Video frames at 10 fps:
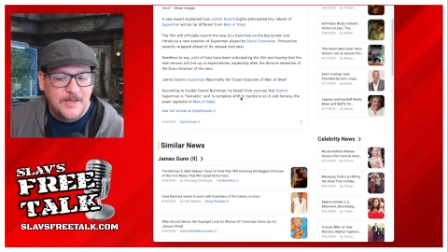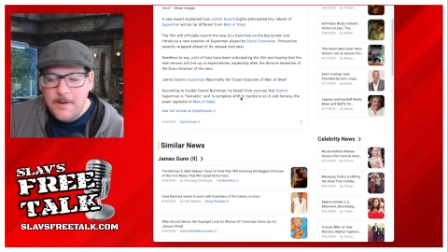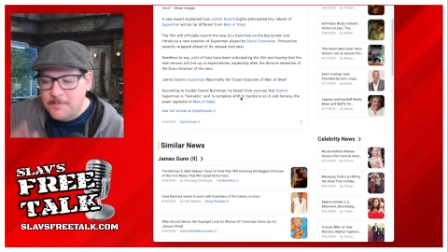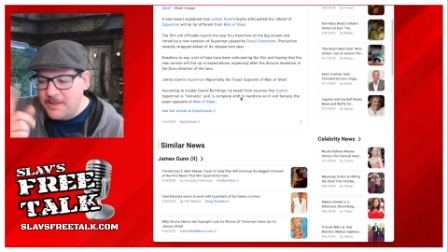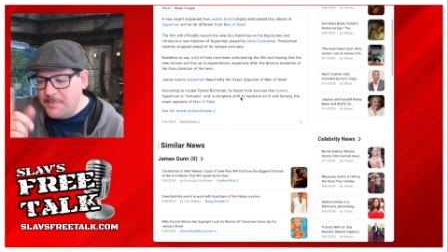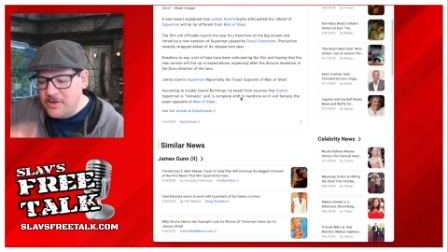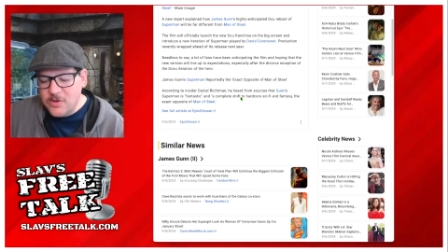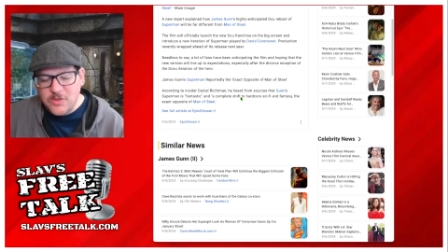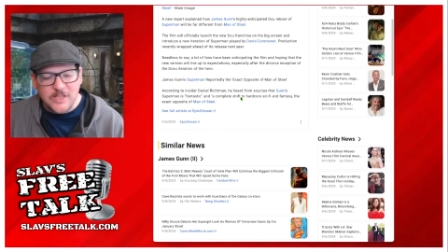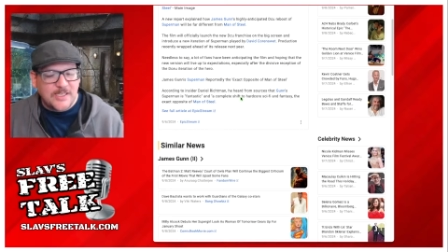But let me know
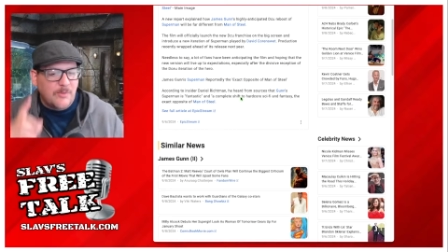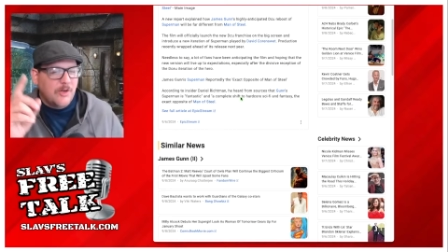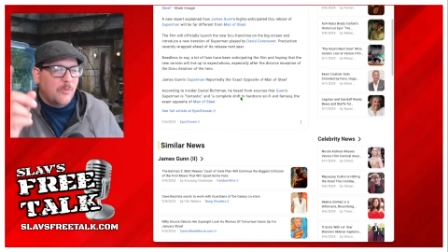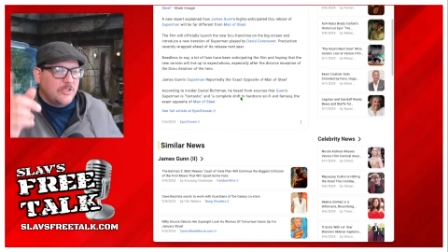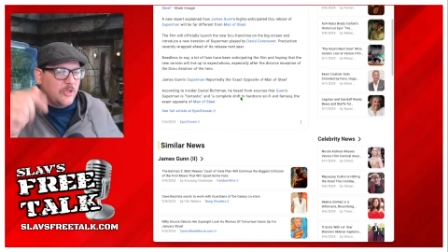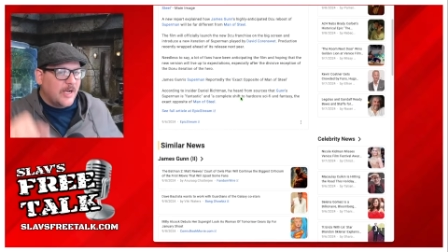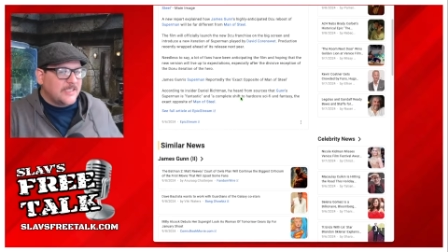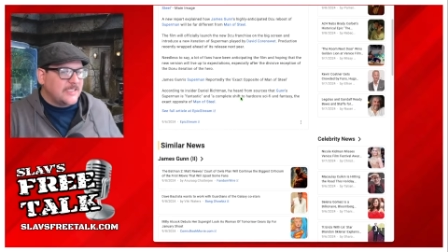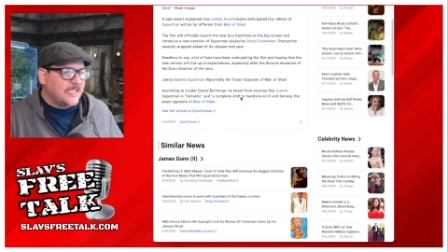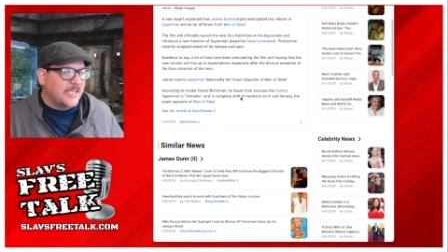your thoughts. I want to know what you
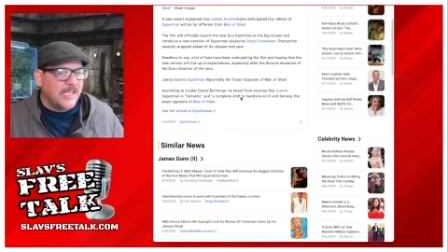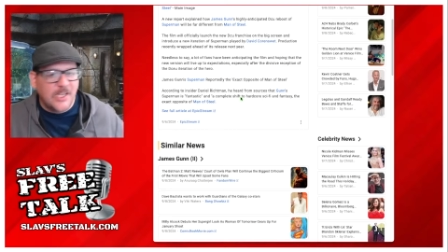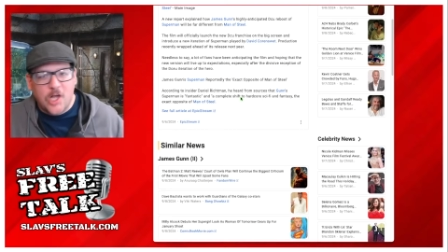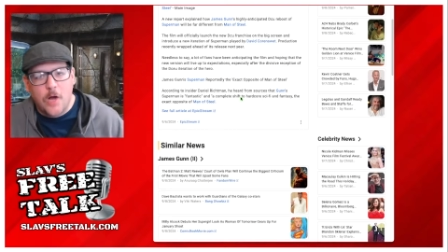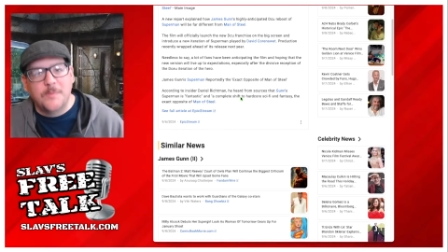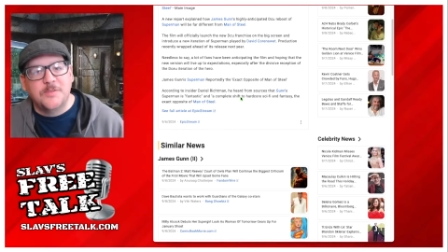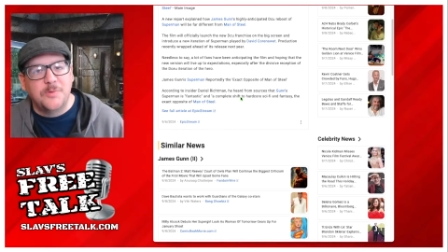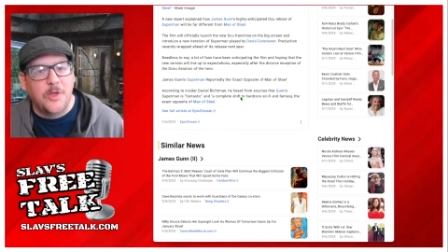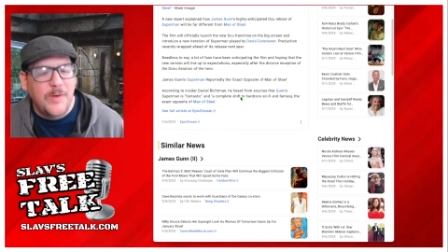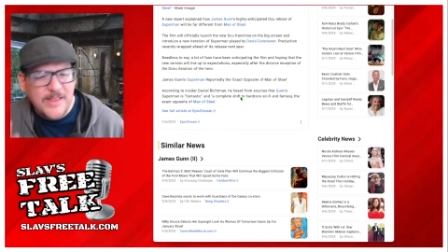guys think in the comments
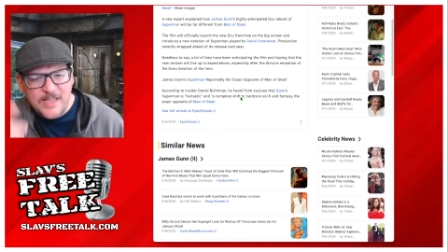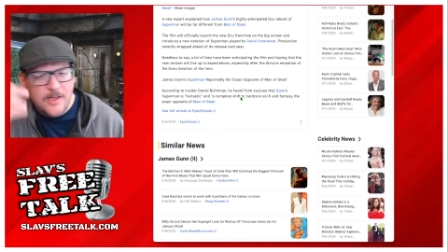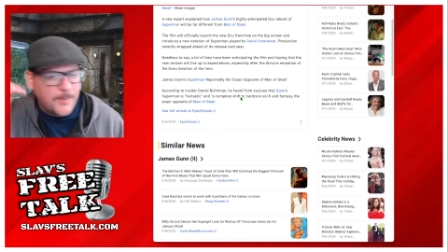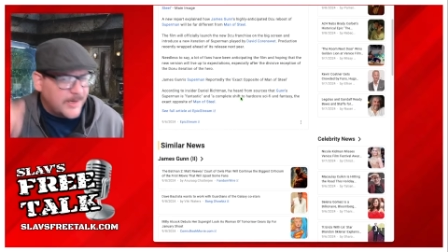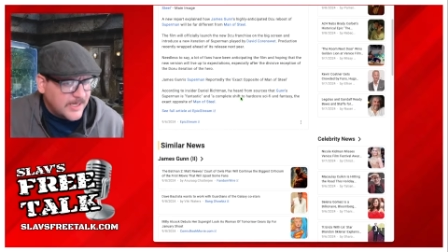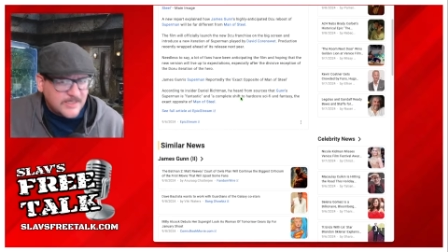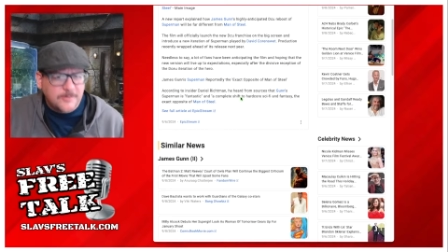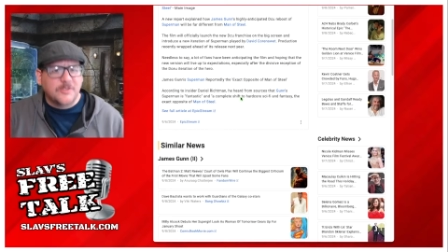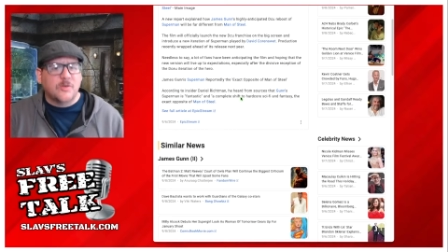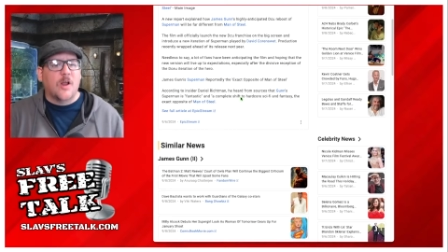below. Hit that like button, hit
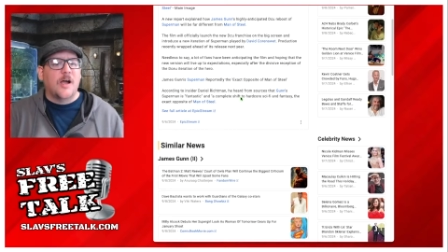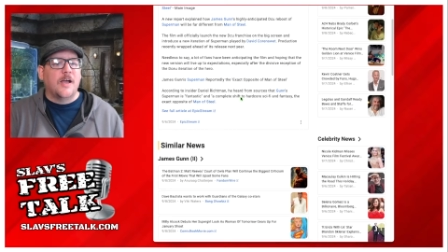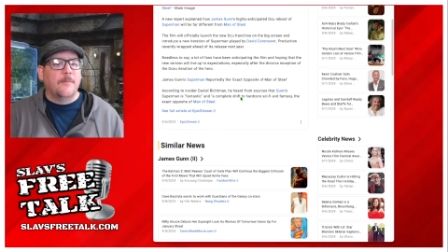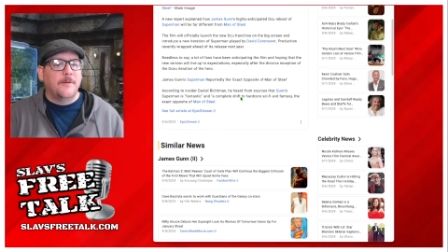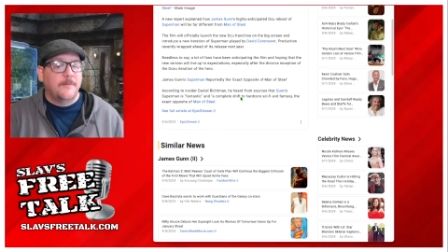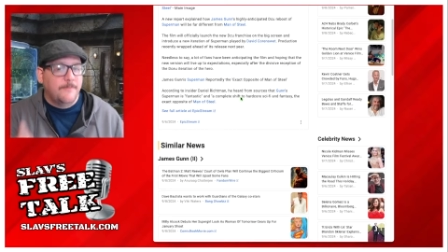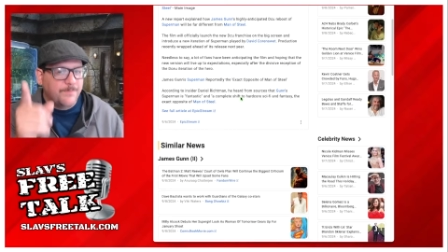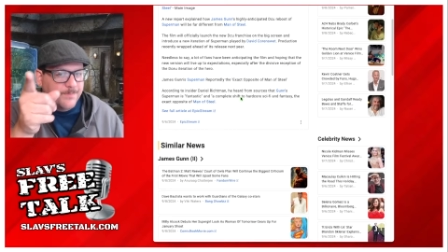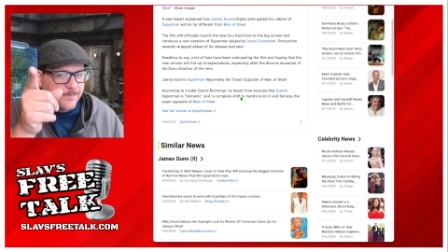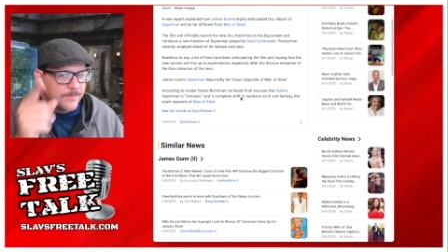subscribe
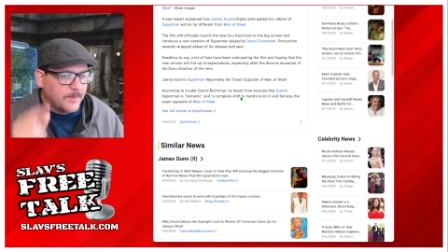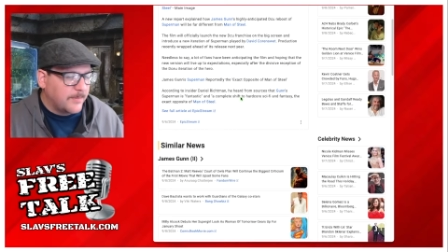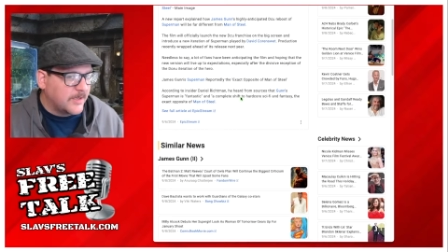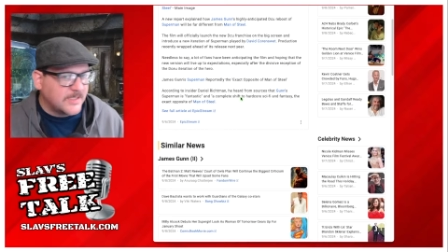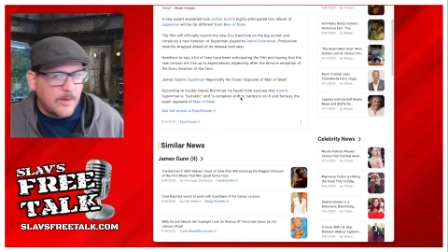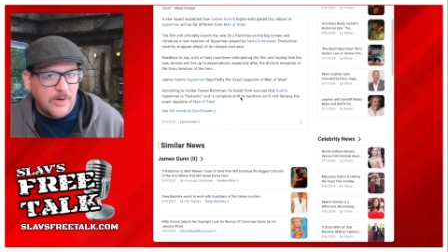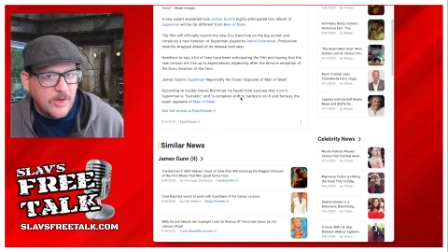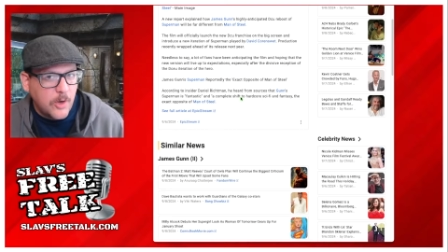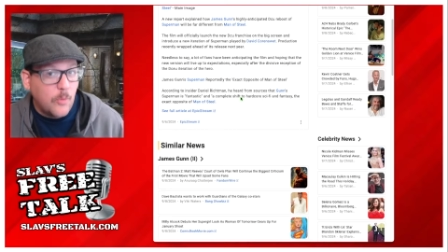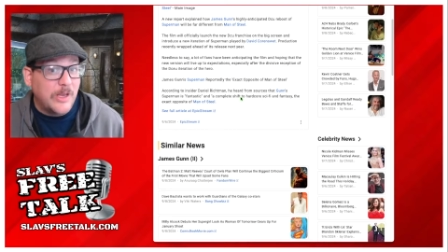because I want to
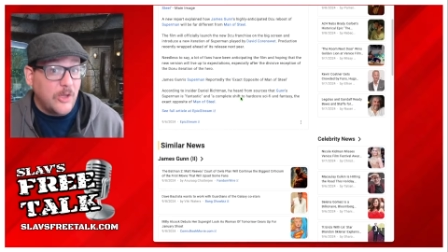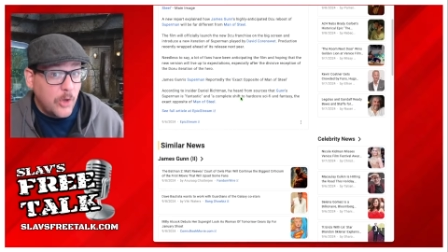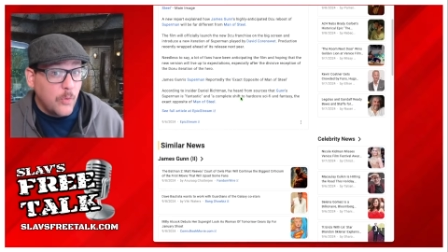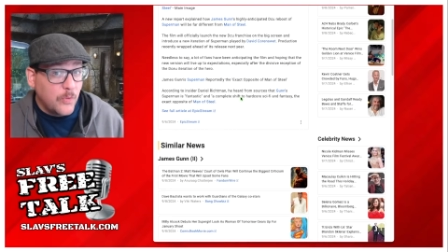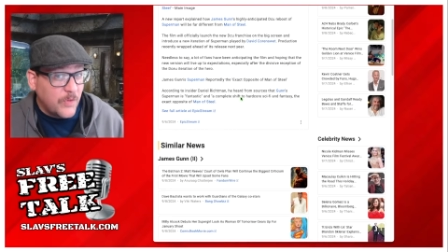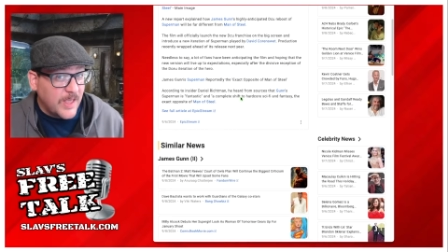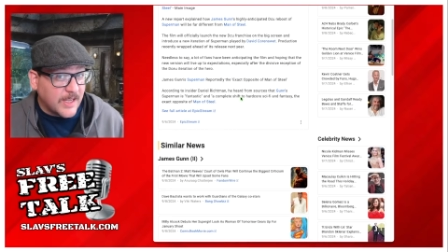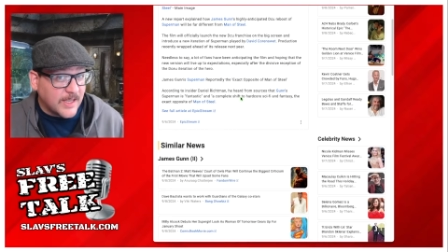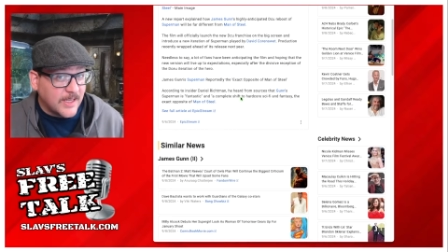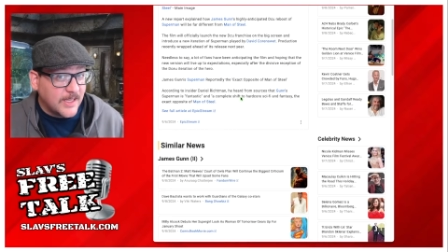know what you
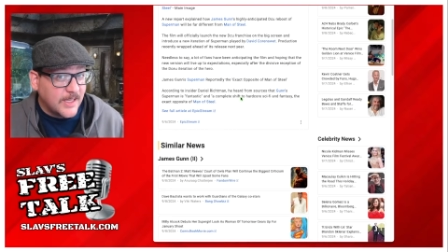think.